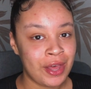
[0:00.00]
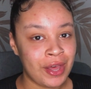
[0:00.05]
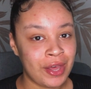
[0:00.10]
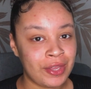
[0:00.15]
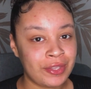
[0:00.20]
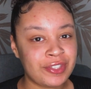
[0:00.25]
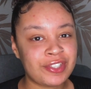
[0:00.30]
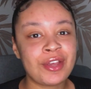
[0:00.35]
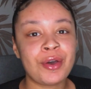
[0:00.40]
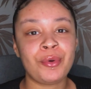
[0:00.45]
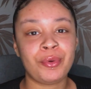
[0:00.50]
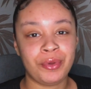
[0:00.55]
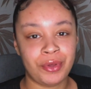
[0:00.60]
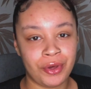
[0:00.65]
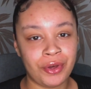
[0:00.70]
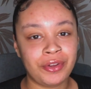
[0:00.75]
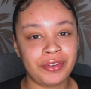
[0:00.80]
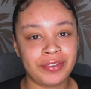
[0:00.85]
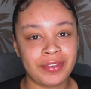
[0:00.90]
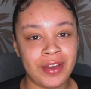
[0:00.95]
so
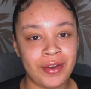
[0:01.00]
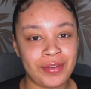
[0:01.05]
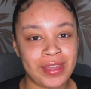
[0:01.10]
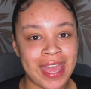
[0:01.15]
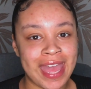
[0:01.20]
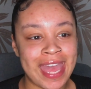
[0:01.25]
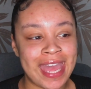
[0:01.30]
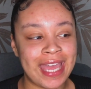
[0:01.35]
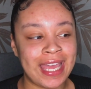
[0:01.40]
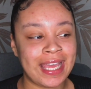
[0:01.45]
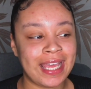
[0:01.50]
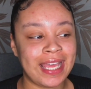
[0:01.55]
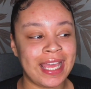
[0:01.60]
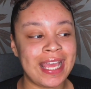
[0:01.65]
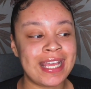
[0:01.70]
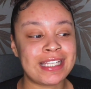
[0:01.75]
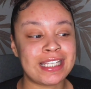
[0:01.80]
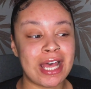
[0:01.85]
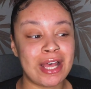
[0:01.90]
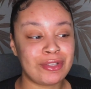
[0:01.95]
good, okay.
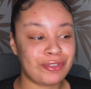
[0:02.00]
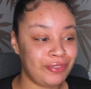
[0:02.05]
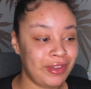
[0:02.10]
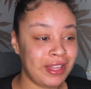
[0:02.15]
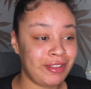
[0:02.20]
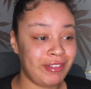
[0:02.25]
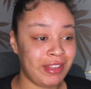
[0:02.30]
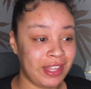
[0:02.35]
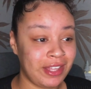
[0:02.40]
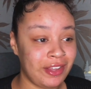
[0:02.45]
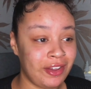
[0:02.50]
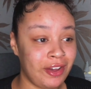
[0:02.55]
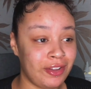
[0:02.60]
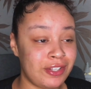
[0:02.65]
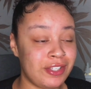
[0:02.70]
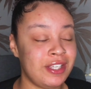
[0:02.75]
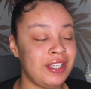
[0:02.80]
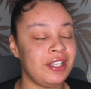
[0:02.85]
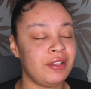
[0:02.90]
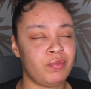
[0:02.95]
It sounds really good.
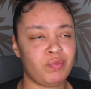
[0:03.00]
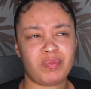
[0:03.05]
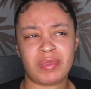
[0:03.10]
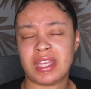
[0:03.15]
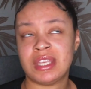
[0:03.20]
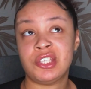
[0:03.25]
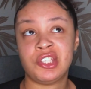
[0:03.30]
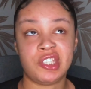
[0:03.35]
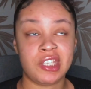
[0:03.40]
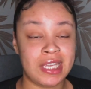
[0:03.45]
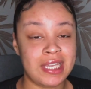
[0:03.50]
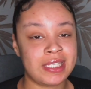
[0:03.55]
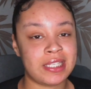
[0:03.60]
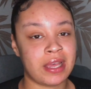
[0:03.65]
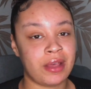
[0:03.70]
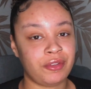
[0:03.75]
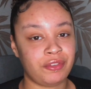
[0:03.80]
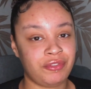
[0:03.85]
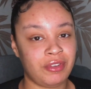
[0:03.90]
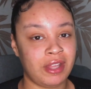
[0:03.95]
She
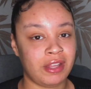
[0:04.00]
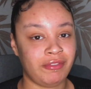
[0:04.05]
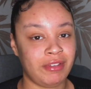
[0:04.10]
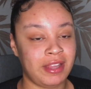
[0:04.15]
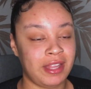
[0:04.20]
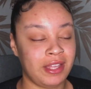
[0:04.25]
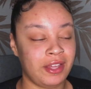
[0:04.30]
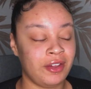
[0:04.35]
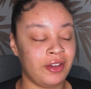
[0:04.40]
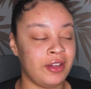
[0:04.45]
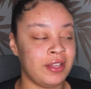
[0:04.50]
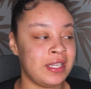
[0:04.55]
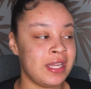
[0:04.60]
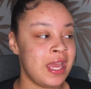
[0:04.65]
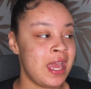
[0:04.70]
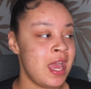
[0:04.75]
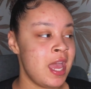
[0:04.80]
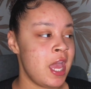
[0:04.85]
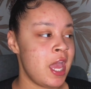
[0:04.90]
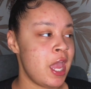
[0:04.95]
sounds really good.
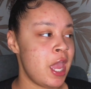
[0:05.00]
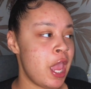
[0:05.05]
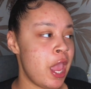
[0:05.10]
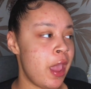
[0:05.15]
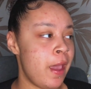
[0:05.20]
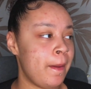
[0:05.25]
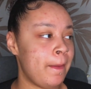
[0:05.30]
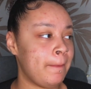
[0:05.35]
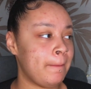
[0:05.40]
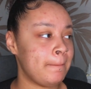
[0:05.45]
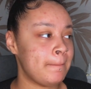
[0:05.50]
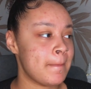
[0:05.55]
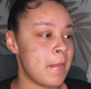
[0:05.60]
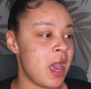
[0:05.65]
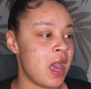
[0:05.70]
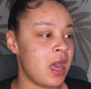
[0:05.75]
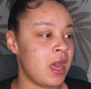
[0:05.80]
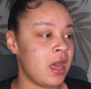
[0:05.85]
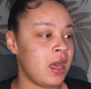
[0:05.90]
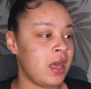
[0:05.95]

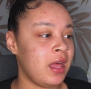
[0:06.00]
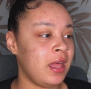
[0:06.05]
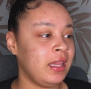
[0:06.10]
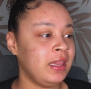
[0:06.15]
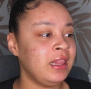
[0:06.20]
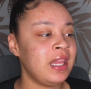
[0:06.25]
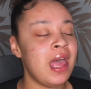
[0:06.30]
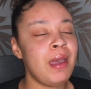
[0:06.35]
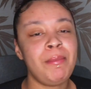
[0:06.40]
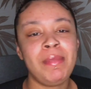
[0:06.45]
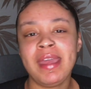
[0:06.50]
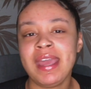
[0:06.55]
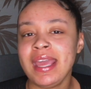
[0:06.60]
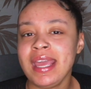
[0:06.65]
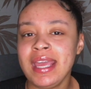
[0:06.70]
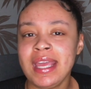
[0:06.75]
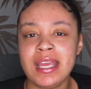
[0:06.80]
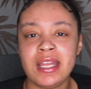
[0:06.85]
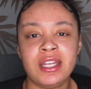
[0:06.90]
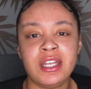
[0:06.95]
Let
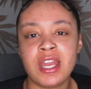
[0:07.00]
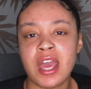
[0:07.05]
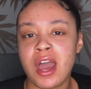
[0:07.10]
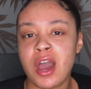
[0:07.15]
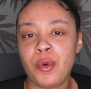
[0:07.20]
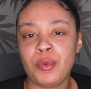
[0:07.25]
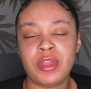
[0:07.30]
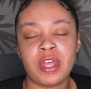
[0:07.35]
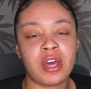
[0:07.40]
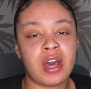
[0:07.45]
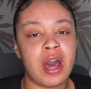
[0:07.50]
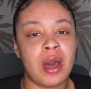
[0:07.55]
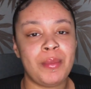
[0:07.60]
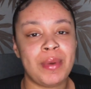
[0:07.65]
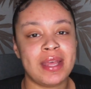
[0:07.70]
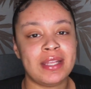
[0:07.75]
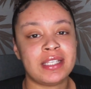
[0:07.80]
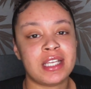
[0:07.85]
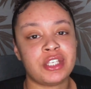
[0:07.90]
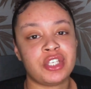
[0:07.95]
me know in the
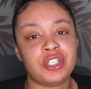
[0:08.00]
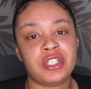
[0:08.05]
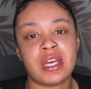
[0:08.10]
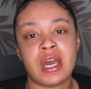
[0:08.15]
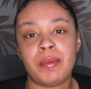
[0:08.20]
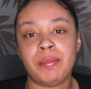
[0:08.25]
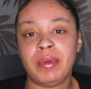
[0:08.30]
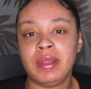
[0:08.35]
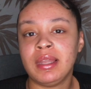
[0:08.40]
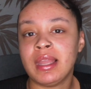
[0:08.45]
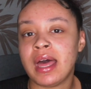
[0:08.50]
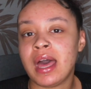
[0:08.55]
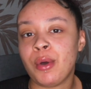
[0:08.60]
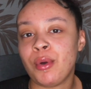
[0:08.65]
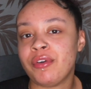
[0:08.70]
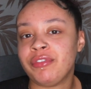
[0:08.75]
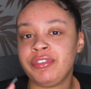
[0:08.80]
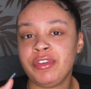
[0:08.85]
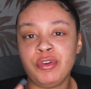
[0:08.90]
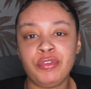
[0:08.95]
comment section down below
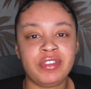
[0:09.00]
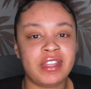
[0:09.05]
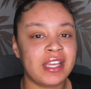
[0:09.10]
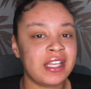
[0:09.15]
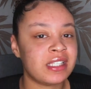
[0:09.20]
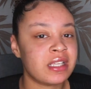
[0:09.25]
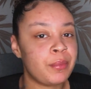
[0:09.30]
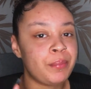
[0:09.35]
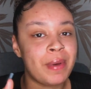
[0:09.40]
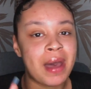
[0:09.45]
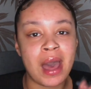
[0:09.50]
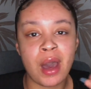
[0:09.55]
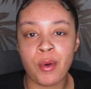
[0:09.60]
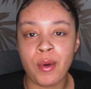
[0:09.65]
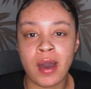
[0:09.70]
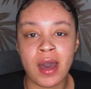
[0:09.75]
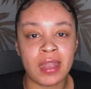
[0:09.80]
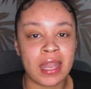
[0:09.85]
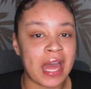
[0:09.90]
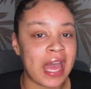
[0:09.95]
a few things about
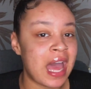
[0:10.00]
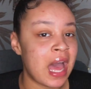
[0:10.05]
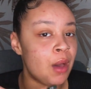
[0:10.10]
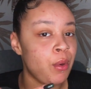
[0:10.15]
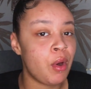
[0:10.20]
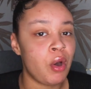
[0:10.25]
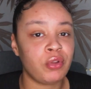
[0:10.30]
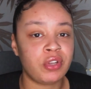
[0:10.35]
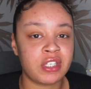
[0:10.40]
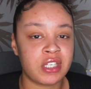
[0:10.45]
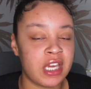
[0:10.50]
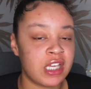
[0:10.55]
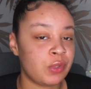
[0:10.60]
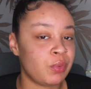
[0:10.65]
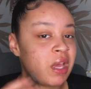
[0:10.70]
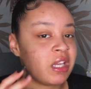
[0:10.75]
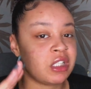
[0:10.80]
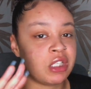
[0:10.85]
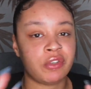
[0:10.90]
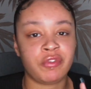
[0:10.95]
her, like how old she is,
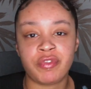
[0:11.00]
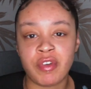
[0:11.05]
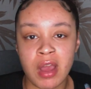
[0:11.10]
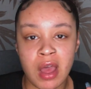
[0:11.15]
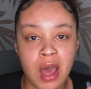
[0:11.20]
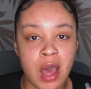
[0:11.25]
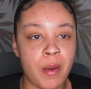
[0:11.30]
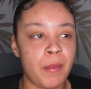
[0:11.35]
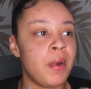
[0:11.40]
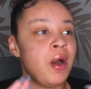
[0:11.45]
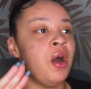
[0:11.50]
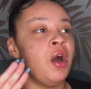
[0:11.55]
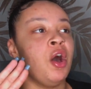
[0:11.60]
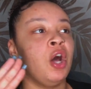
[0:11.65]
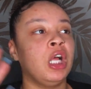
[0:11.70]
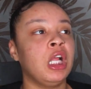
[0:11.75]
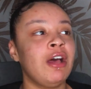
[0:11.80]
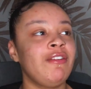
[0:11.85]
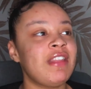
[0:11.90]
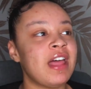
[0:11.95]
where she's from,
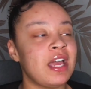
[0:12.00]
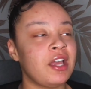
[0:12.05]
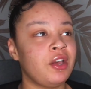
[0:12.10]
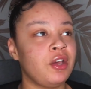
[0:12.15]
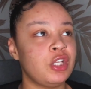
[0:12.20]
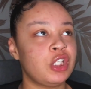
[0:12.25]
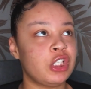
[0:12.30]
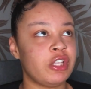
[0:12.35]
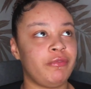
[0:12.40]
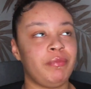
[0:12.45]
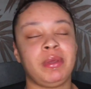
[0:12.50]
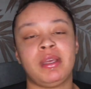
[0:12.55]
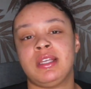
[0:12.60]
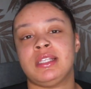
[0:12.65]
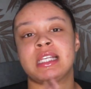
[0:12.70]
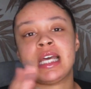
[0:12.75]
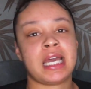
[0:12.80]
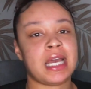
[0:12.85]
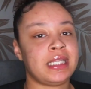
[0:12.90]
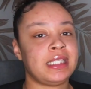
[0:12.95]
all of that good stuff, because
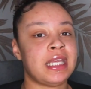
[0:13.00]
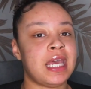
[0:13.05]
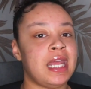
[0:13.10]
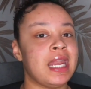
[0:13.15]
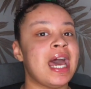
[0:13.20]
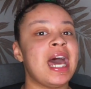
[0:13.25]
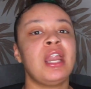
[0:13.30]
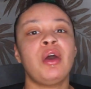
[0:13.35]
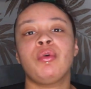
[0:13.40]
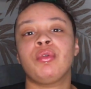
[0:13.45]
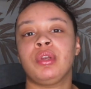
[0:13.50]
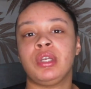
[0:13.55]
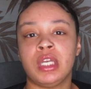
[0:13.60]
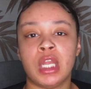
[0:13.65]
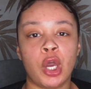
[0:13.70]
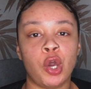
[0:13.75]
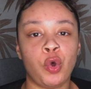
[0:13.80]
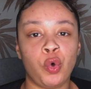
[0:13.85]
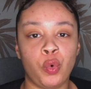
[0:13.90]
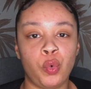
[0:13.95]
like I said, I don't
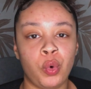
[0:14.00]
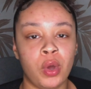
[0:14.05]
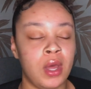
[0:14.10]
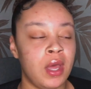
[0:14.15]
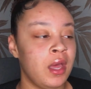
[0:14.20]
know